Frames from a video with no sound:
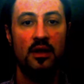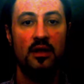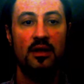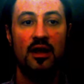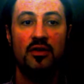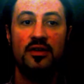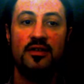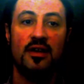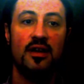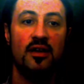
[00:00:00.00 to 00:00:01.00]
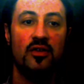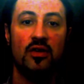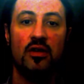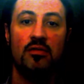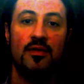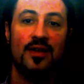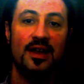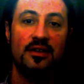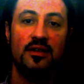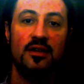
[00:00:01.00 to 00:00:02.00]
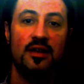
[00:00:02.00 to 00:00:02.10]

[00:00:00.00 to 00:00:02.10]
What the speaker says: Our desires are reflected